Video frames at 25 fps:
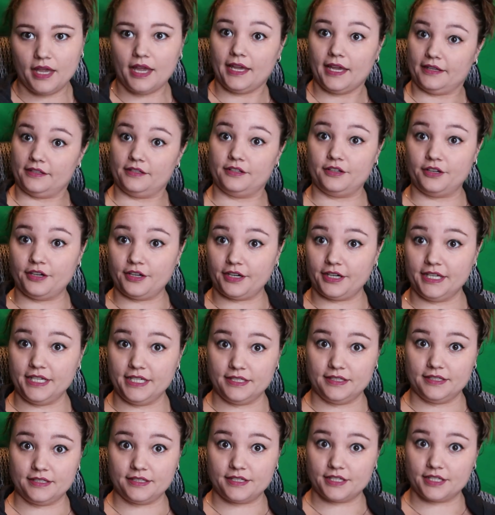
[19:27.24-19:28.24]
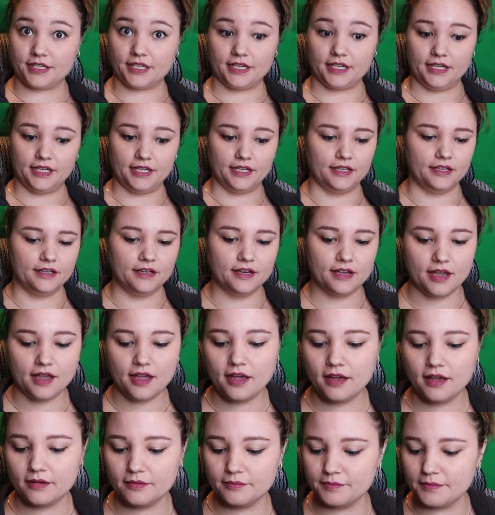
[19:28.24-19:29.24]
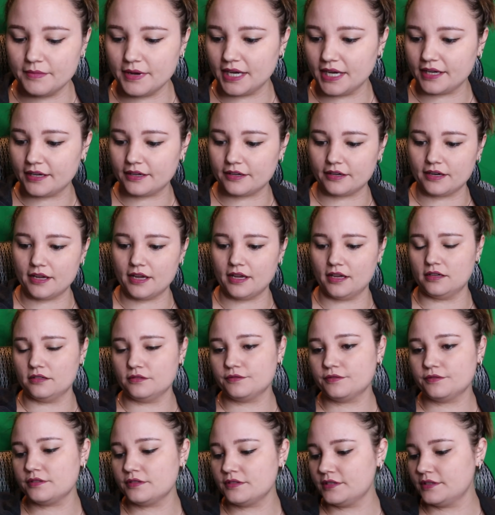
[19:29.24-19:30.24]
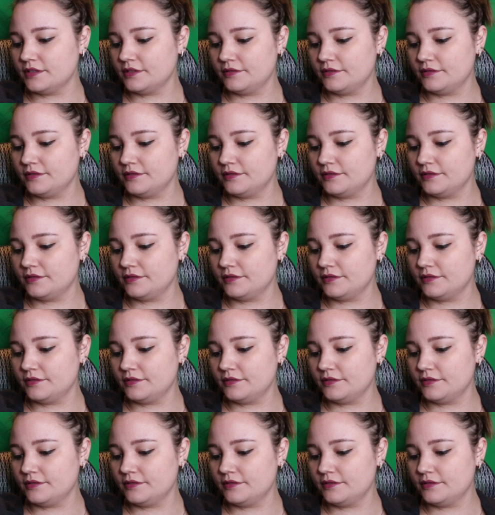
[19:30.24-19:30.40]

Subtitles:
In green screen background.